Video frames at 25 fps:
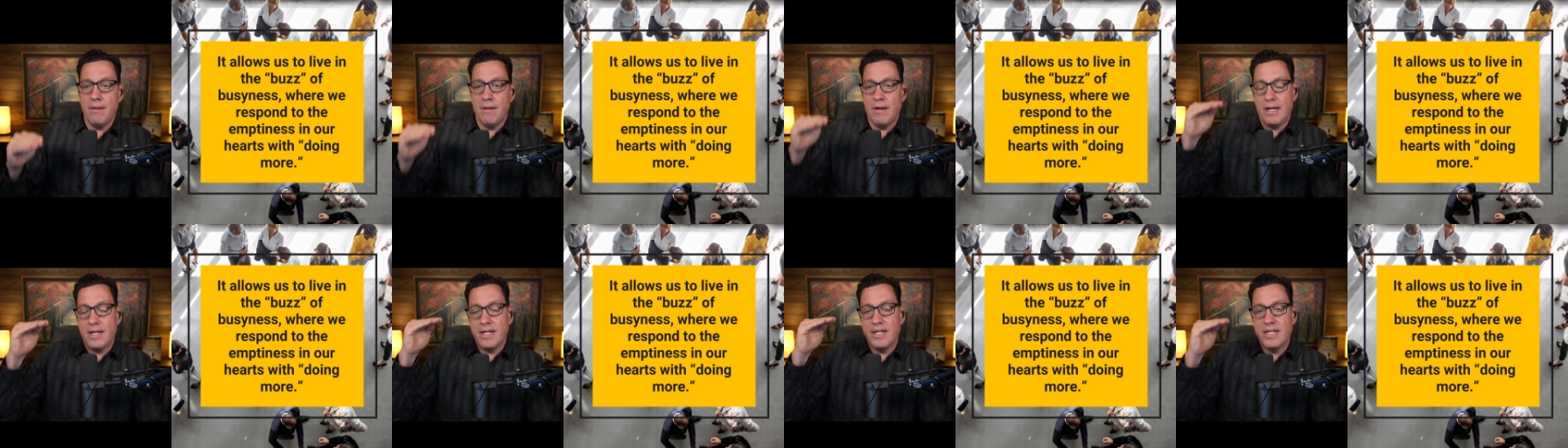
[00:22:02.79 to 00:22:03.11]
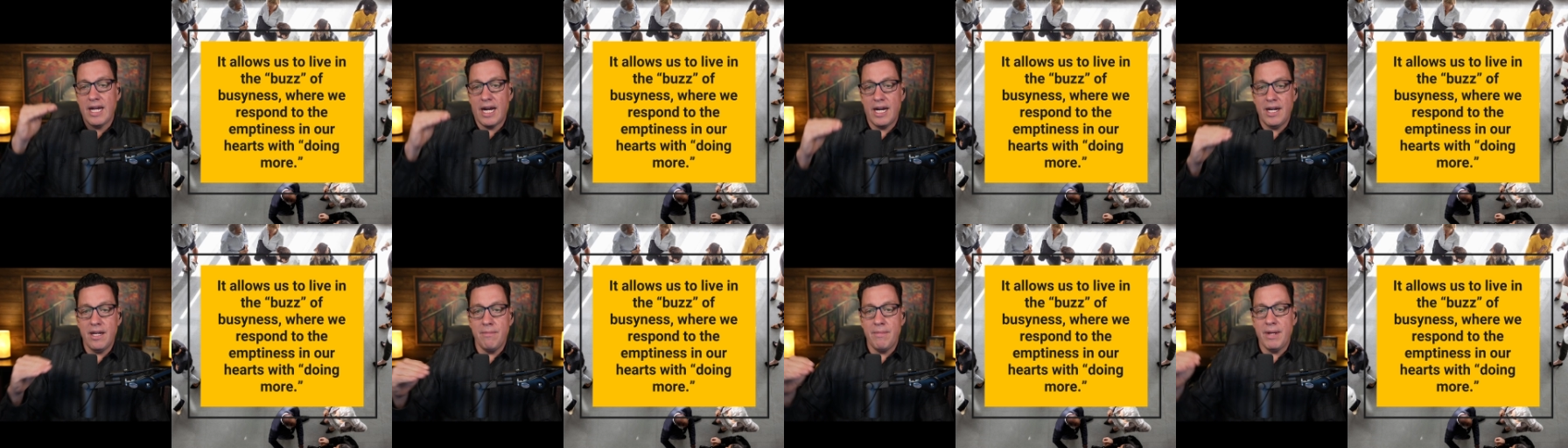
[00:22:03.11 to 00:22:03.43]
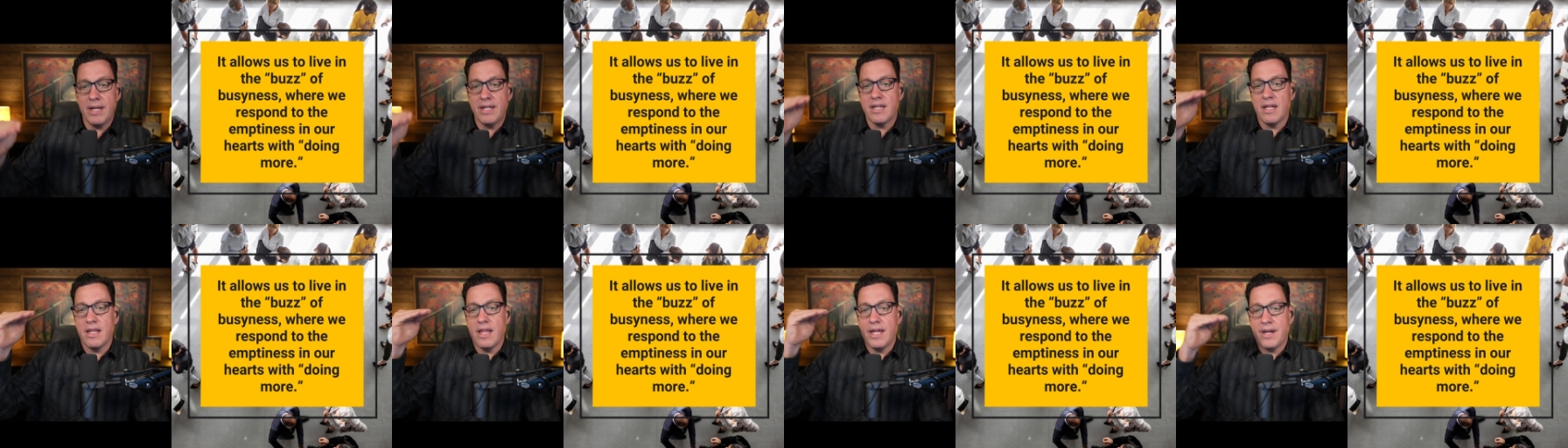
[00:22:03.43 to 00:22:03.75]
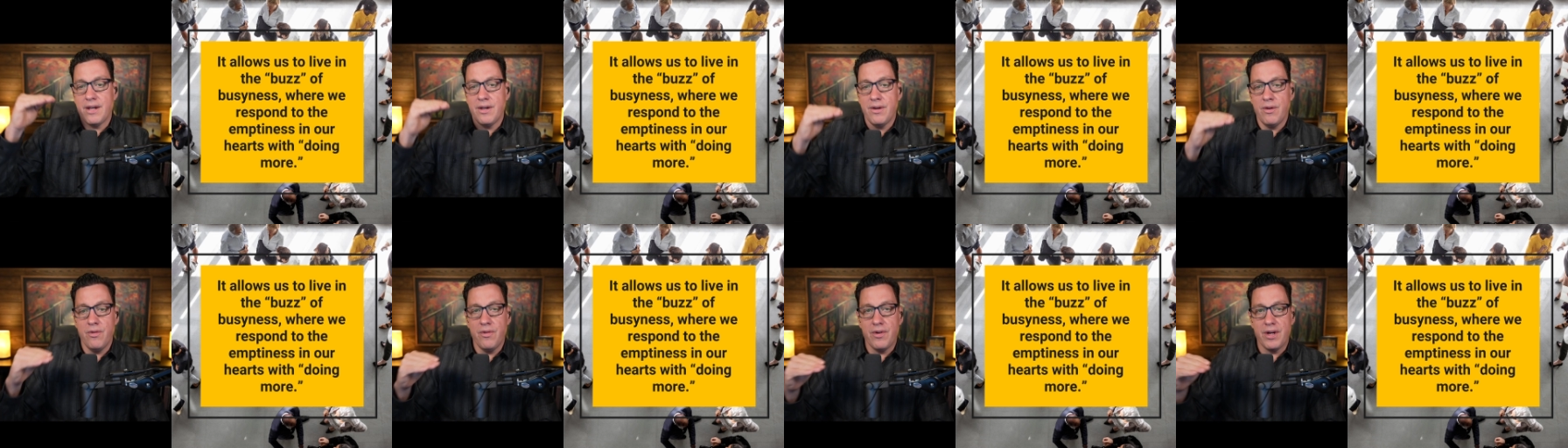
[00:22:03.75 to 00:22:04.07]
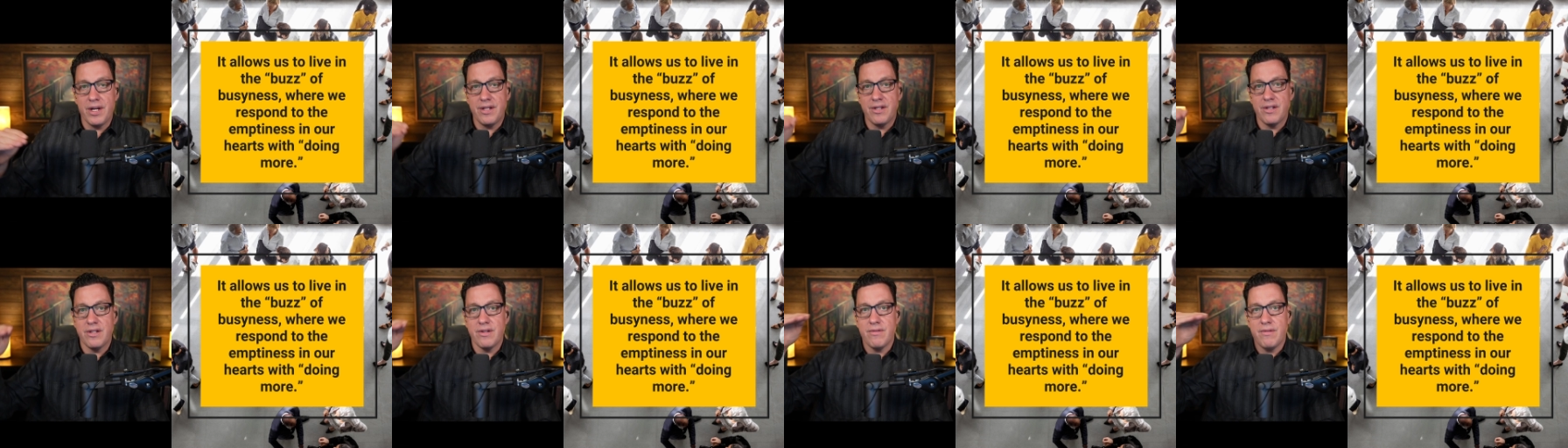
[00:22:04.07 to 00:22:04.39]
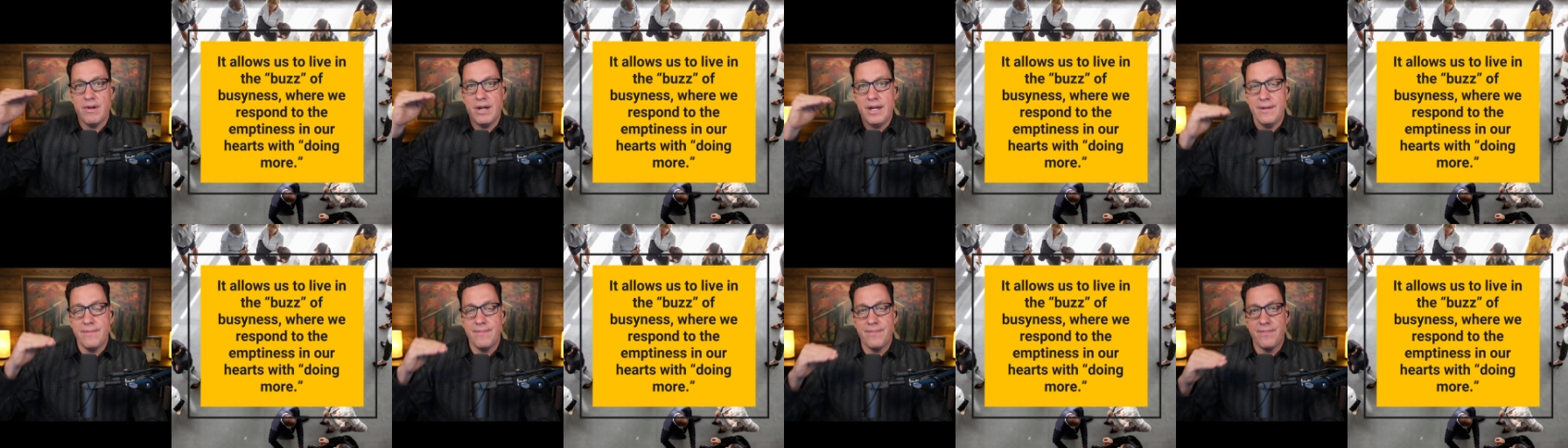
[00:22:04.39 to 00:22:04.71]
anxiety makes a lot of noise,
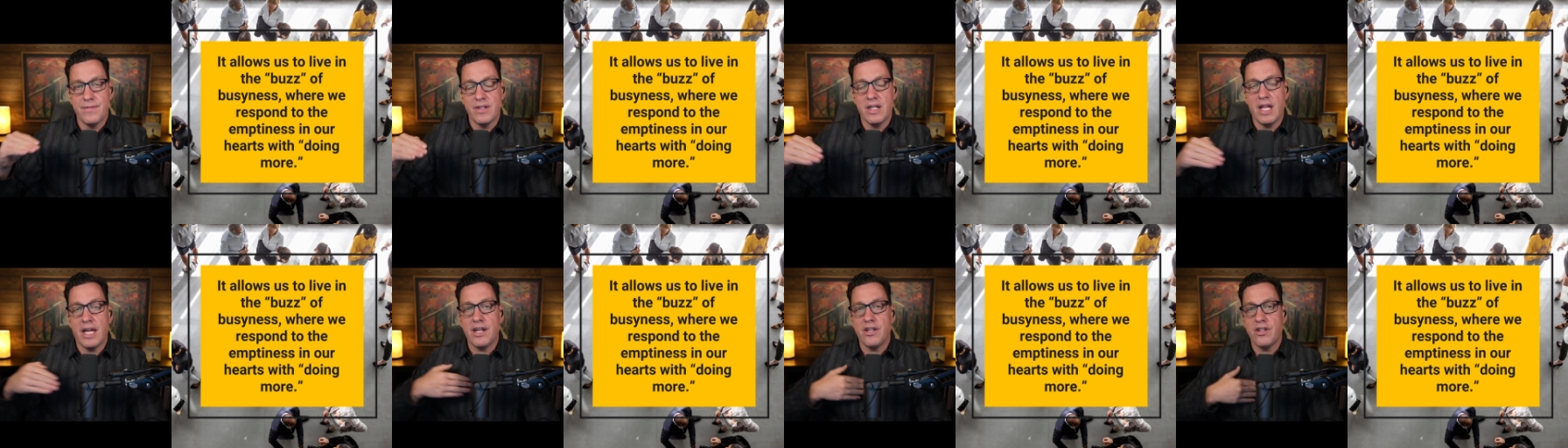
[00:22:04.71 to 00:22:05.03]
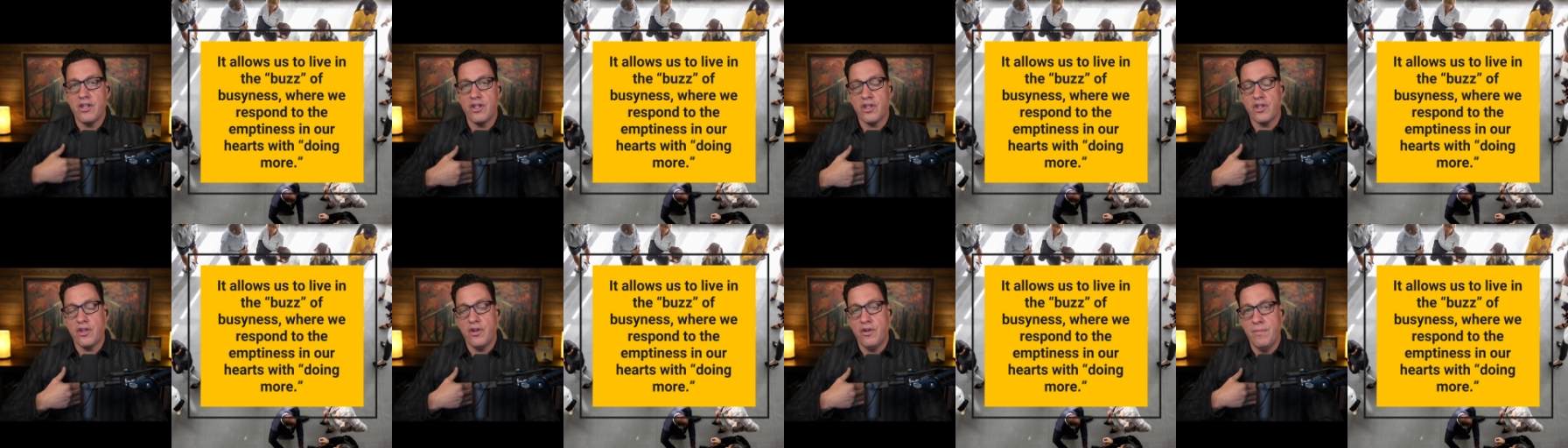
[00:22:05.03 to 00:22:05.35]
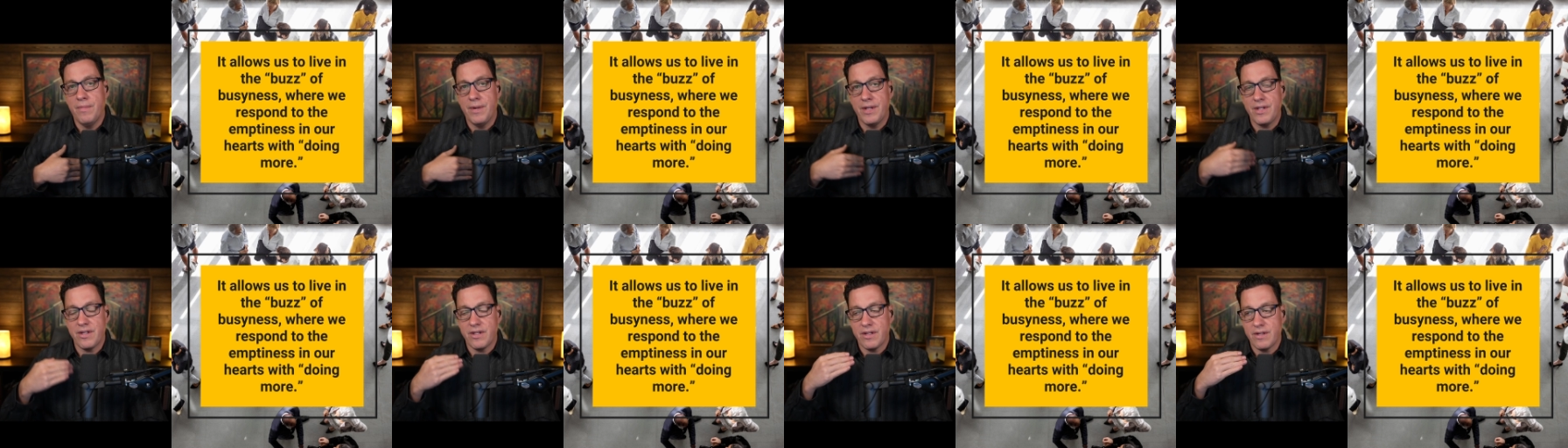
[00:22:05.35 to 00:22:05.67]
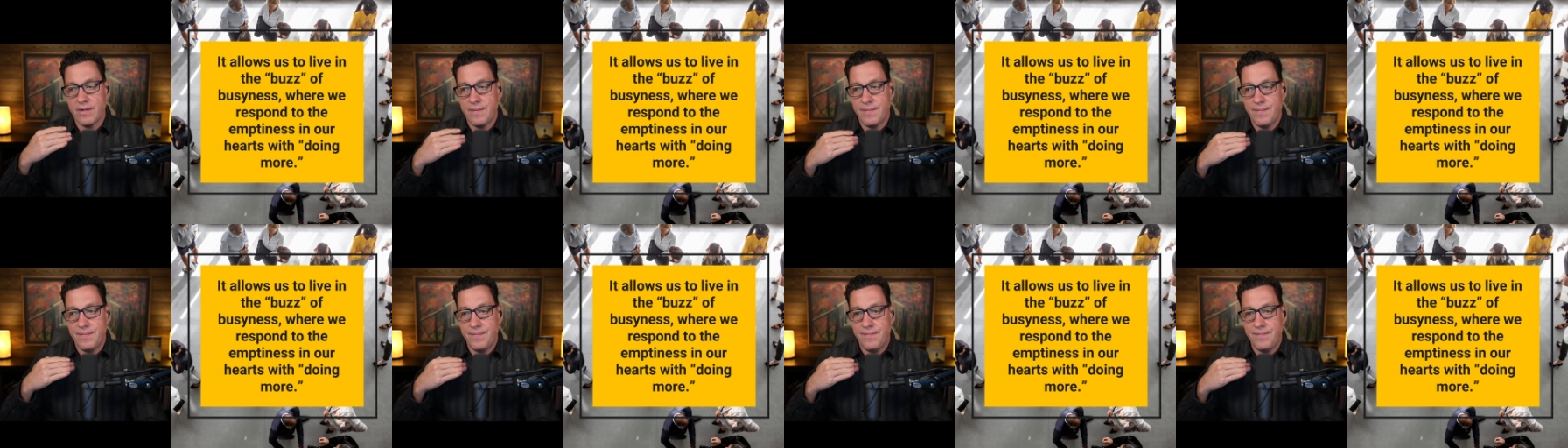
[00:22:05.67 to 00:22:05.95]
right? A lot of disturbance.